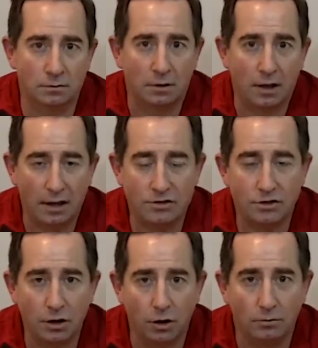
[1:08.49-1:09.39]
as
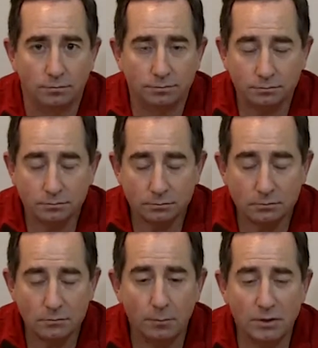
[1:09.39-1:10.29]
you know,
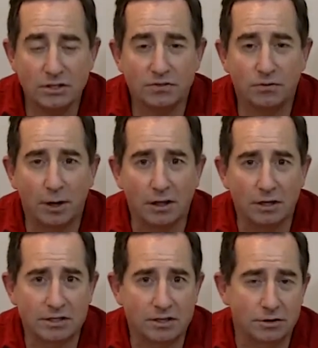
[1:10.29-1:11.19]
but just for my
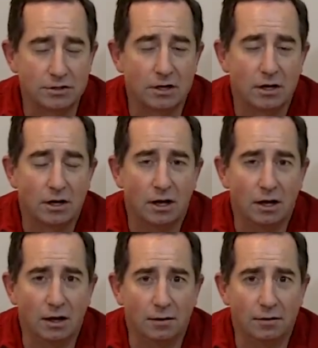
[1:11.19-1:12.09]
listeners,
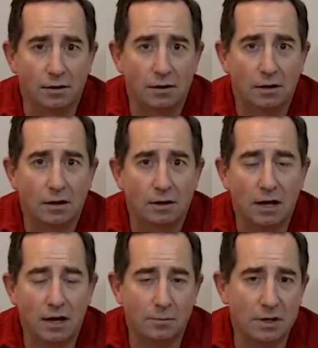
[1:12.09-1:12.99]
uh,
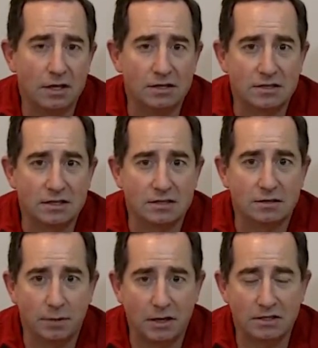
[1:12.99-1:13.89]
diabetes is
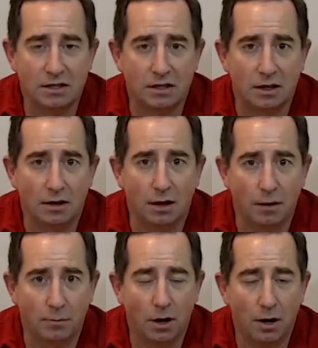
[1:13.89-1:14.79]
basically a,
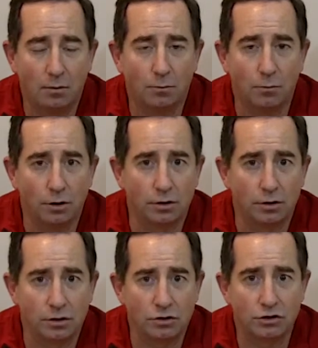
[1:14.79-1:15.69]
a, problem
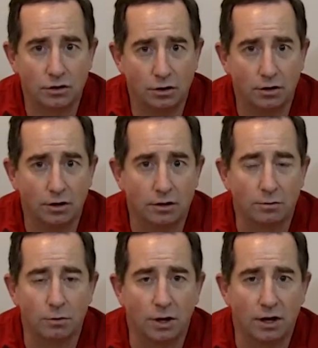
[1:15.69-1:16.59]
where the sugar in
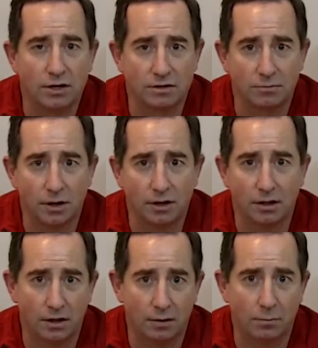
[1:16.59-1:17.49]
your blood isn't
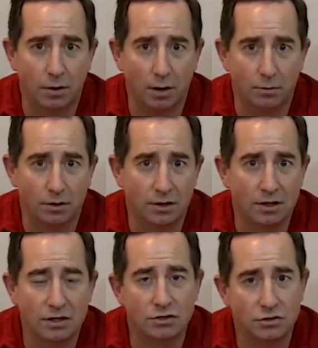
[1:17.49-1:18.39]
regulated properly.
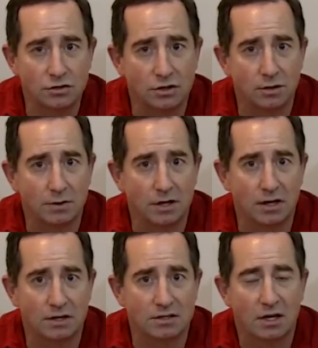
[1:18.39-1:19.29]
It's usually
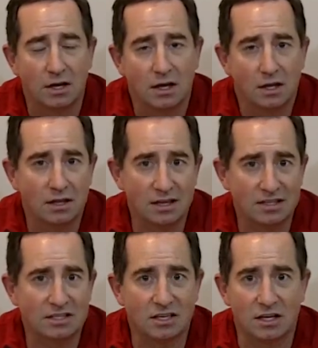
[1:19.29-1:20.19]
because the
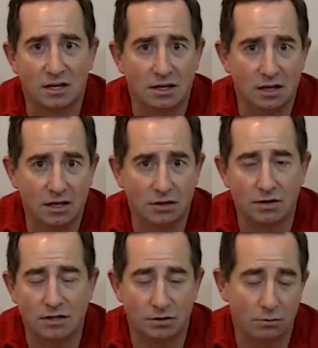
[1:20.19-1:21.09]
insulin either
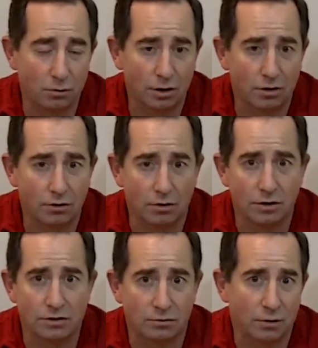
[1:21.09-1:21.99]
doesn't work
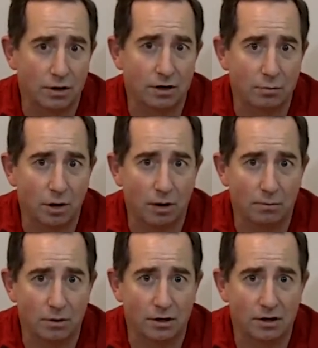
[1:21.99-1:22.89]
or isn't working
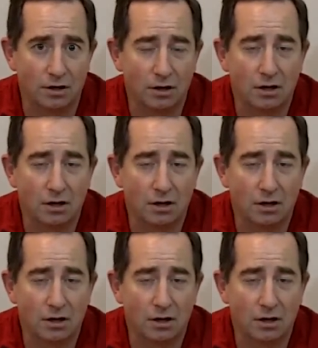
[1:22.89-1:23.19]
properly.